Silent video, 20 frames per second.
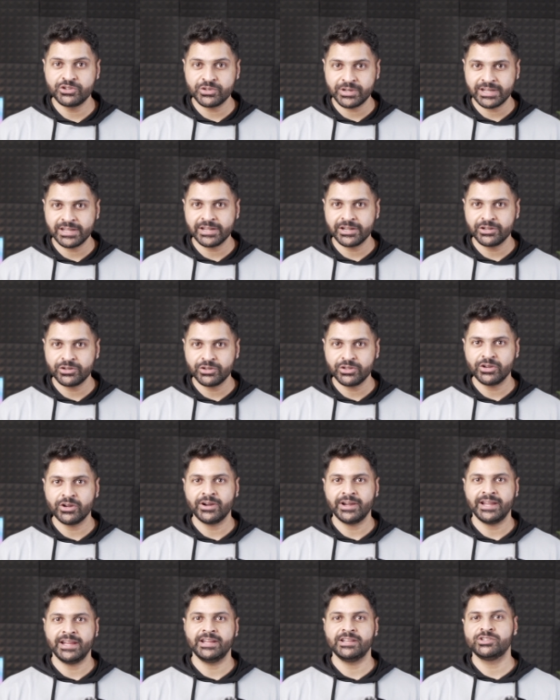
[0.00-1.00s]
drilled into
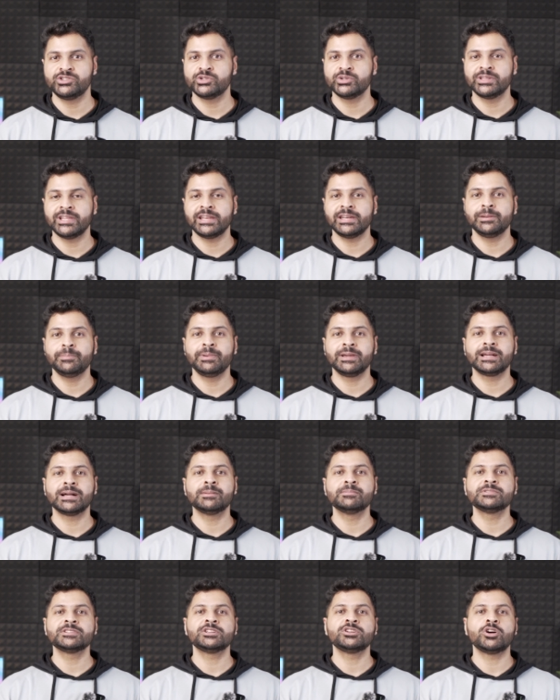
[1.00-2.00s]
your head so that it
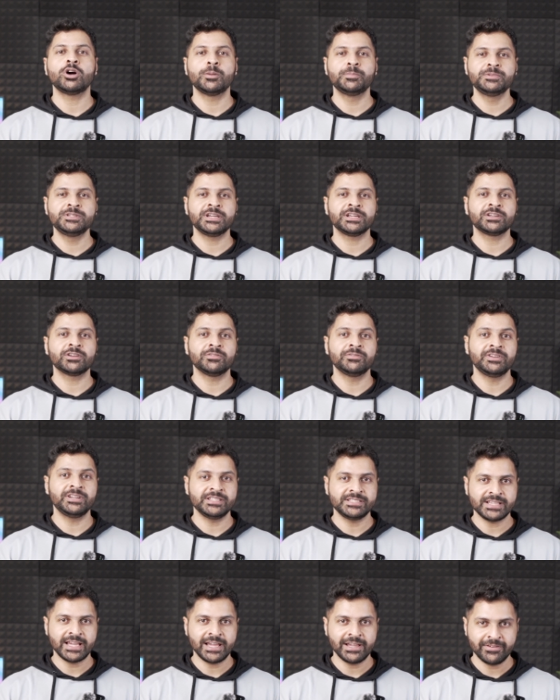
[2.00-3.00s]
becomes an object of
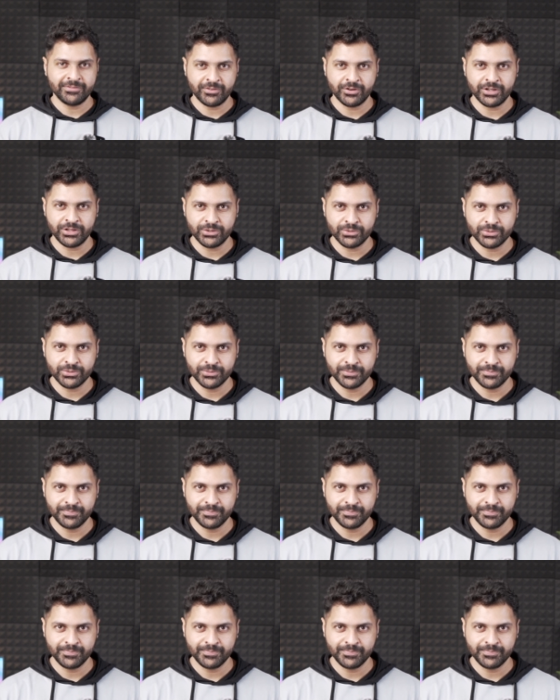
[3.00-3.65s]
desire for you.